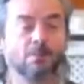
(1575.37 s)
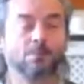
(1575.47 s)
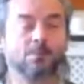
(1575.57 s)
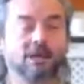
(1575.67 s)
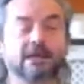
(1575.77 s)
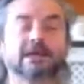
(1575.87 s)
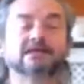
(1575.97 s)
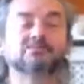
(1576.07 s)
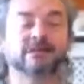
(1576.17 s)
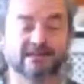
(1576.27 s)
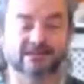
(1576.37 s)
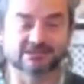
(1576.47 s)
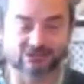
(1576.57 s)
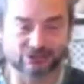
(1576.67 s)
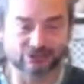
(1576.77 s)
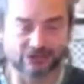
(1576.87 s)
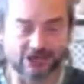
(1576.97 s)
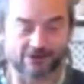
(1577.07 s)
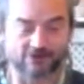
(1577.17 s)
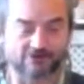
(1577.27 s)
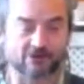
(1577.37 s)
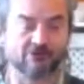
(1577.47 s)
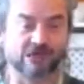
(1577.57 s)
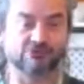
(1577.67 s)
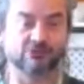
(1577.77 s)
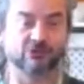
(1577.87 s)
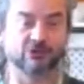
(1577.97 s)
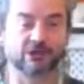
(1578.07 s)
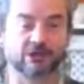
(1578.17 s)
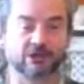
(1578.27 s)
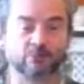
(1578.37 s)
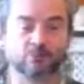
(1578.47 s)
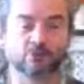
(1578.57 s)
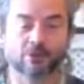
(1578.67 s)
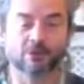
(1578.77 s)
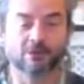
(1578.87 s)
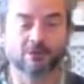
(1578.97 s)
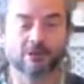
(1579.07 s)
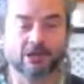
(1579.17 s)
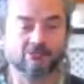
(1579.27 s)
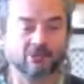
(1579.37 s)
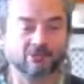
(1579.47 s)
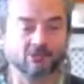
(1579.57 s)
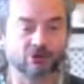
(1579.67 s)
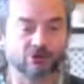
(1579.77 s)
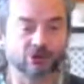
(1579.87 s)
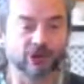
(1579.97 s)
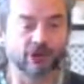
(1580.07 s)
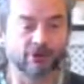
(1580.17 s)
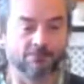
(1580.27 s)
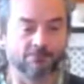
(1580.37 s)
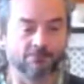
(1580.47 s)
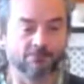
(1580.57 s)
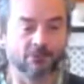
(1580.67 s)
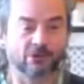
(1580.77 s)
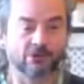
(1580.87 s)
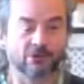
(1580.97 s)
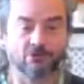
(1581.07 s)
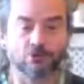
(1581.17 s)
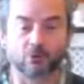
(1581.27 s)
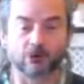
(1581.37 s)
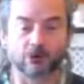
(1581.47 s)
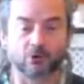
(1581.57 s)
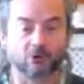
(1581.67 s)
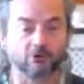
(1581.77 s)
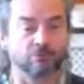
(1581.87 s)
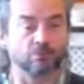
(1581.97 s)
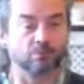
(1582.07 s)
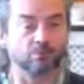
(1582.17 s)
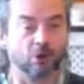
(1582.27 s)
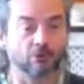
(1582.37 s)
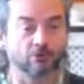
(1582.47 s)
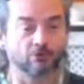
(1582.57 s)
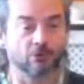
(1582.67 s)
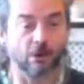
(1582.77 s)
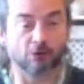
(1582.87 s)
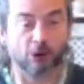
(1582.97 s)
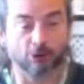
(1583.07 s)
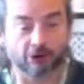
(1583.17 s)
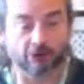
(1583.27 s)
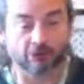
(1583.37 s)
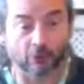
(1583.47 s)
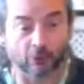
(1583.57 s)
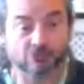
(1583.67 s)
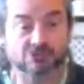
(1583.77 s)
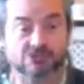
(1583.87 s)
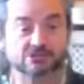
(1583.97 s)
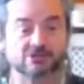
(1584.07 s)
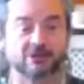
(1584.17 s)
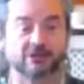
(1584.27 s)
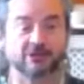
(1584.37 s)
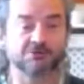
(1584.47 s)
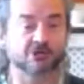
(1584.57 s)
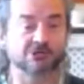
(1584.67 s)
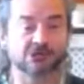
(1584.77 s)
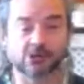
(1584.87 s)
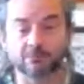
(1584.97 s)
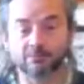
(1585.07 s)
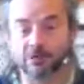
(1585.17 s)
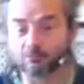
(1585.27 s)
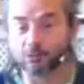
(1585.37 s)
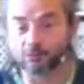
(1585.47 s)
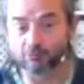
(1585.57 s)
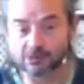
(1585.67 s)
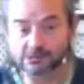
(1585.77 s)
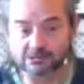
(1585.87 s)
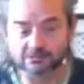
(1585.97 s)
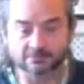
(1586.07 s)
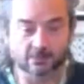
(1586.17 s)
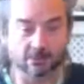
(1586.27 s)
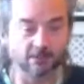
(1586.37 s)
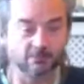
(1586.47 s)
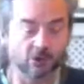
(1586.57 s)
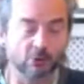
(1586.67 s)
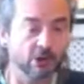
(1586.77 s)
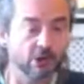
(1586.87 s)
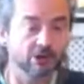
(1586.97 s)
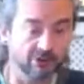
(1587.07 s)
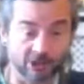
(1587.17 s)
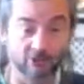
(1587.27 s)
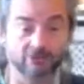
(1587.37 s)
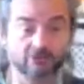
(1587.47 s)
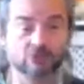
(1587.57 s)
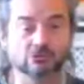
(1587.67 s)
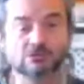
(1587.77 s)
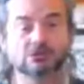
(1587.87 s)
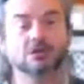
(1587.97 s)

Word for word: please please do share it around Facebook. Um, if you if you can um, if you can put it on on appropriate groups where they're interested in in movement and, and body work and yoga, of course,